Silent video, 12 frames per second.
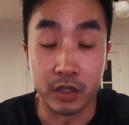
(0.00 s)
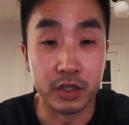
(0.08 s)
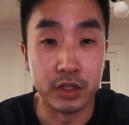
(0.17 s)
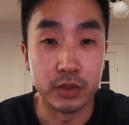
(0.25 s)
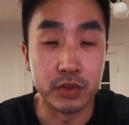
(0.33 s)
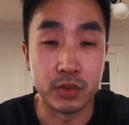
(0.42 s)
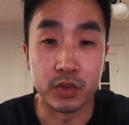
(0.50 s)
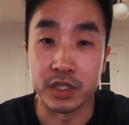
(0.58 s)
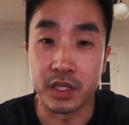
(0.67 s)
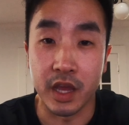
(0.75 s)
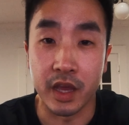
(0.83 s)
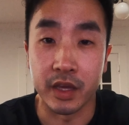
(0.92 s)
Good news
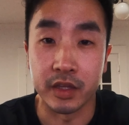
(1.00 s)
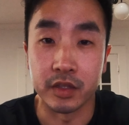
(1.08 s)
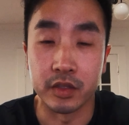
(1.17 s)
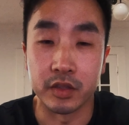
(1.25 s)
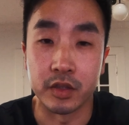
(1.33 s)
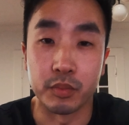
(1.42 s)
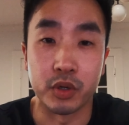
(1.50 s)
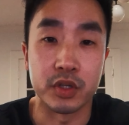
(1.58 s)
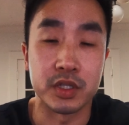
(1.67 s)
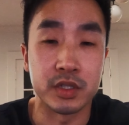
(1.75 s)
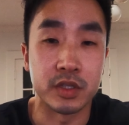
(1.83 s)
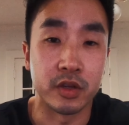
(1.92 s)
was that the
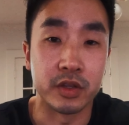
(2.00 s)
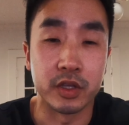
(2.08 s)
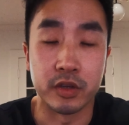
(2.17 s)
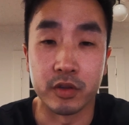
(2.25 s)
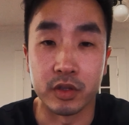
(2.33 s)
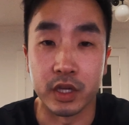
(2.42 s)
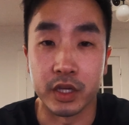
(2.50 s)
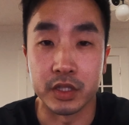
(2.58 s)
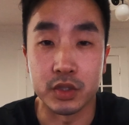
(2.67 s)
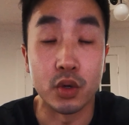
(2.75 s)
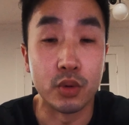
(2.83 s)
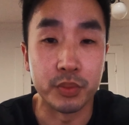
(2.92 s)
person on the other
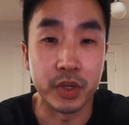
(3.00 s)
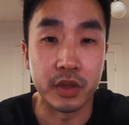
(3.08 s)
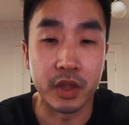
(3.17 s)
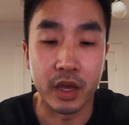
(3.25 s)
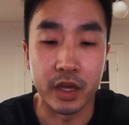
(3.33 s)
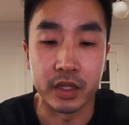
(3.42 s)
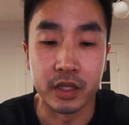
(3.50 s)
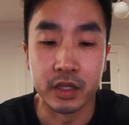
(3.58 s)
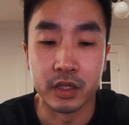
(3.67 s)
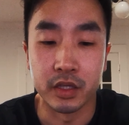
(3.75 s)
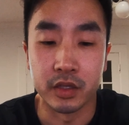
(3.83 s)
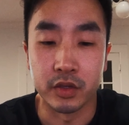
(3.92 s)
line told me that,
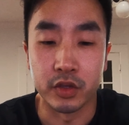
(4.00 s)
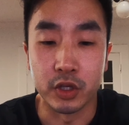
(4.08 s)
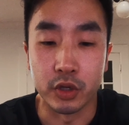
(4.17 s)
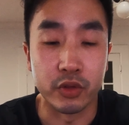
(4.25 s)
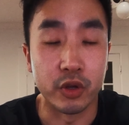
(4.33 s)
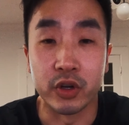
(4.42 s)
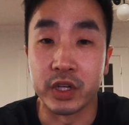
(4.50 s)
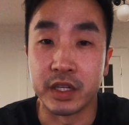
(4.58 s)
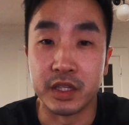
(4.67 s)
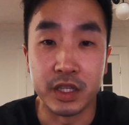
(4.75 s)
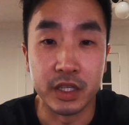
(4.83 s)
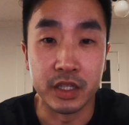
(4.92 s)
you know, they're
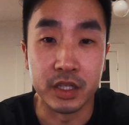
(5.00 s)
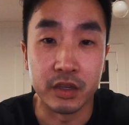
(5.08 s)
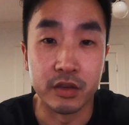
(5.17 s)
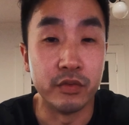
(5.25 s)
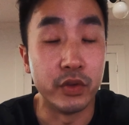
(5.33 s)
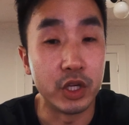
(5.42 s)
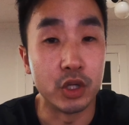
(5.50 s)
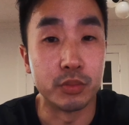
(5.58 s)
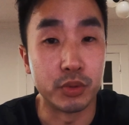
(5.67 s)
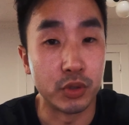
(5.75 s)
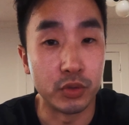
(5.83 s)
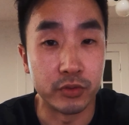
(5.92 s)
gonna need
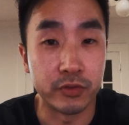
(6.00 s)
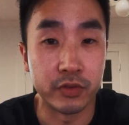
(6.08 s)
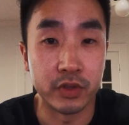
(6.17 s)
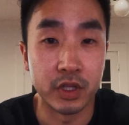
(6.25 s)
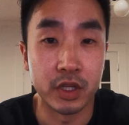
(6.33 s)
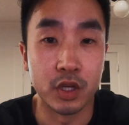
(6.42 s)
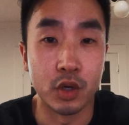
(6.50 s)
video proof